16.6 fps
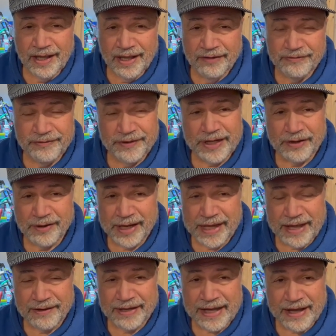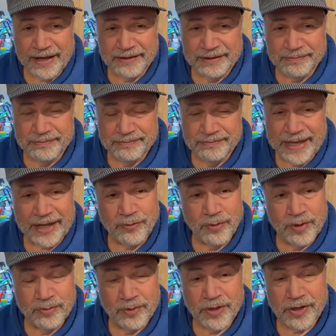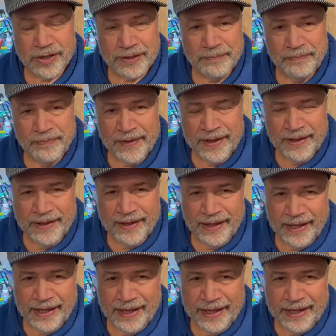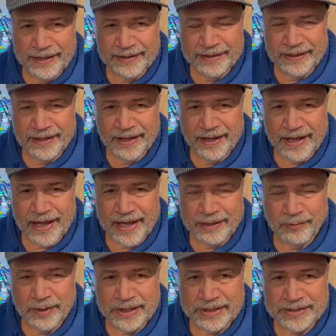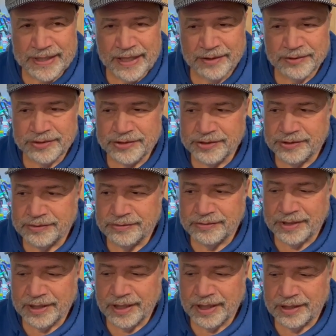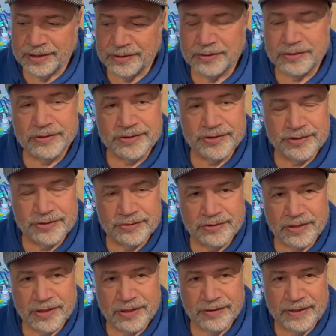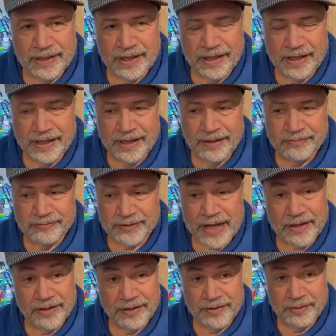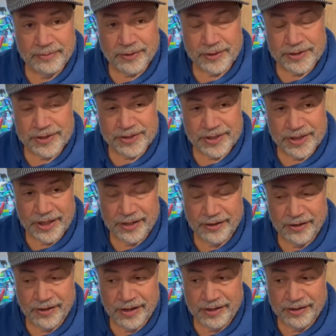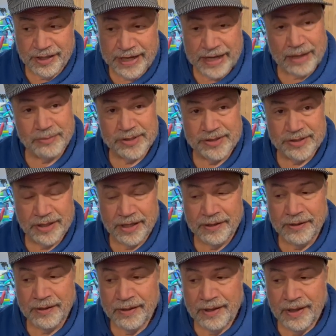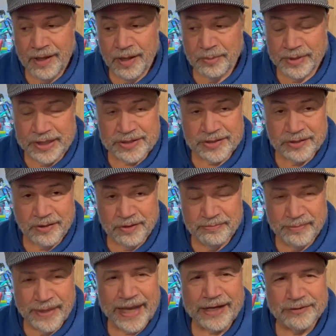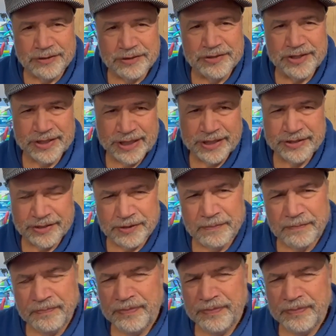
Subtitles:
figuring out how to make one work. And I went down to a local store rather than purchasing it on Amazon, a place called Micro Center,